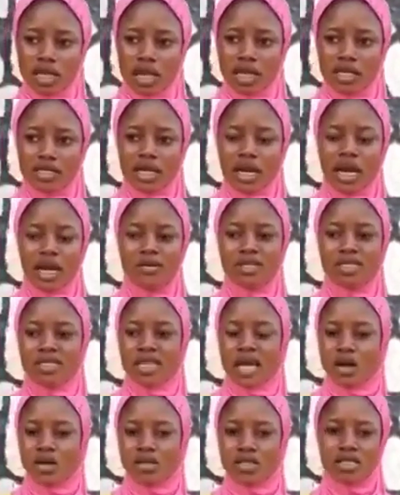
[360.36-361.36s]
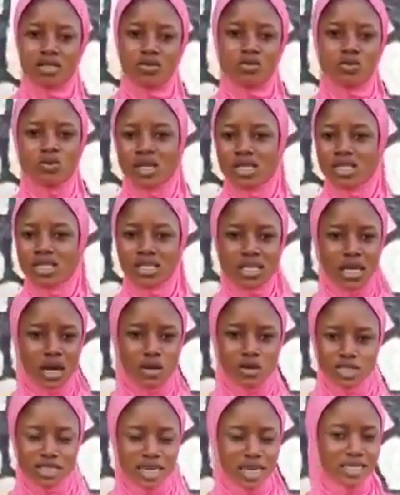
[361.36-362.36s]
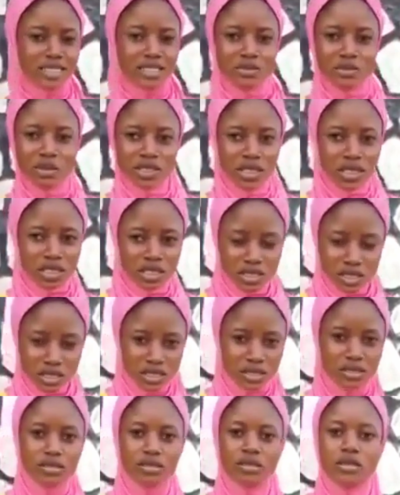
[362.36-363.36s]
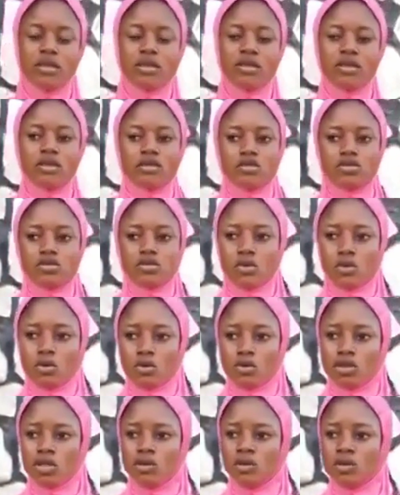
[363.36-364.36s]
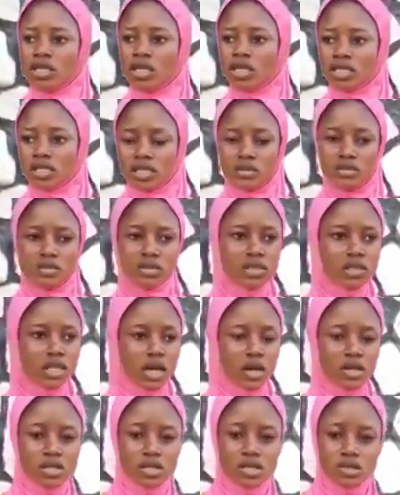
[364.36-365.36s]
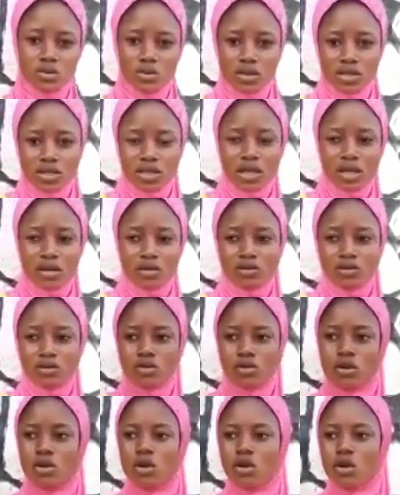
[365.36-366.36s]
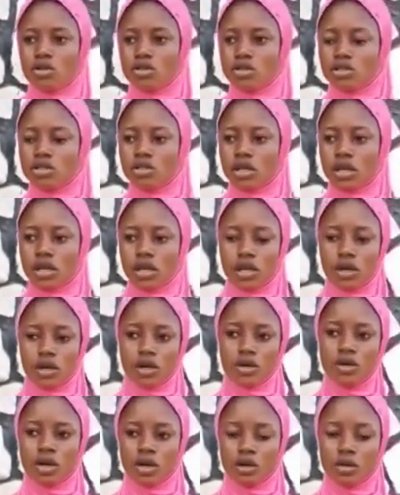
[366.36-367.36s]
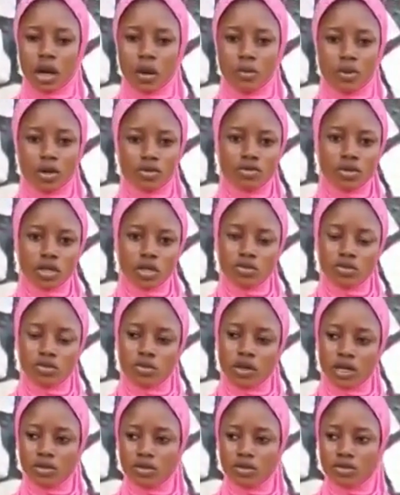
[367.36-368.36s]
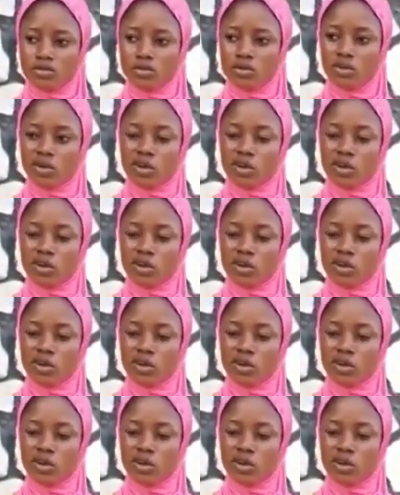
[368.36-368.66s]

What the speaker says: It is bad. And it's going to also affect his position because he will now be looked at differently.